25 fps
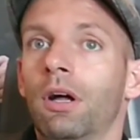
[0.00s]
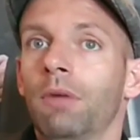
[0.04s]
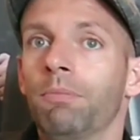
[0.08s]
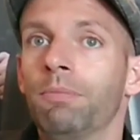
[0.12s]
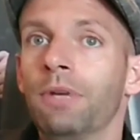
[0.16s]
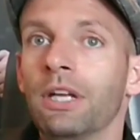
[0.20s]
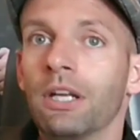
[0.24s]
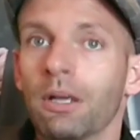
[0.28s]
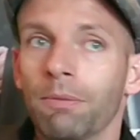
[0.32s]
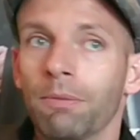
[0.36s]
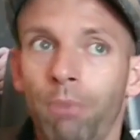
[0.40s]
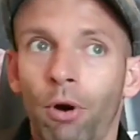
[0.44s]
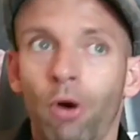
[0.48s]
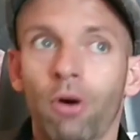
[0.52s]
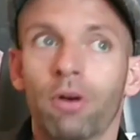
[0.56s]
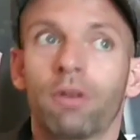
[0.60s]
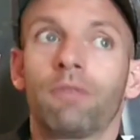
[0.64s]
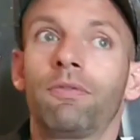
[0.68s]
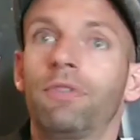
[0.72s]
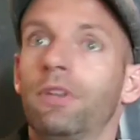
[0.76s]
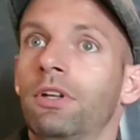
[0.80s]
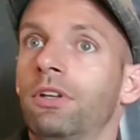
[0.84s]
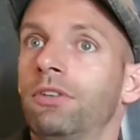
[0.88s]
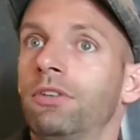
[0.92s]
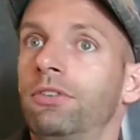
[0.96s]
being a
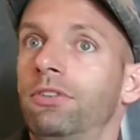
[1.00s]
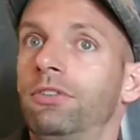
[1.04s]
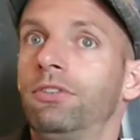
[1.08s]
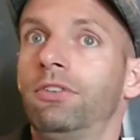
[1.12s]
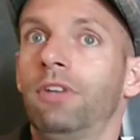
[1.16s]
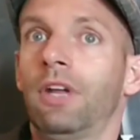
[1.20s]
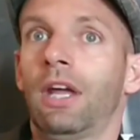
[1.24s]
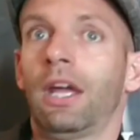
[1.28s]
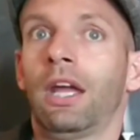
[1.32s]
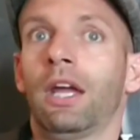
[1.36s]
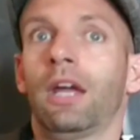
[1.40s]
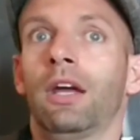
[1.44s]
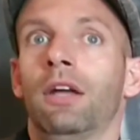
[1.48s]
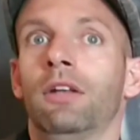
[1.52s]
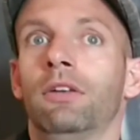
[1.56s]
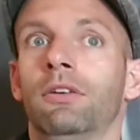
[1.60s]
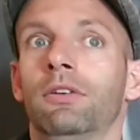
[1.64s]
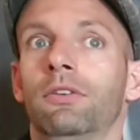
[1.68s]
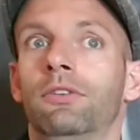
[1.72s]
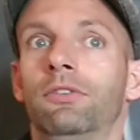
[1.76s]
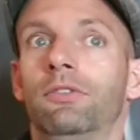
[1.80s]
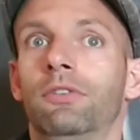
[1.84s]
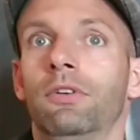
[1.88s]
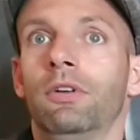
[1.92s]
part of this and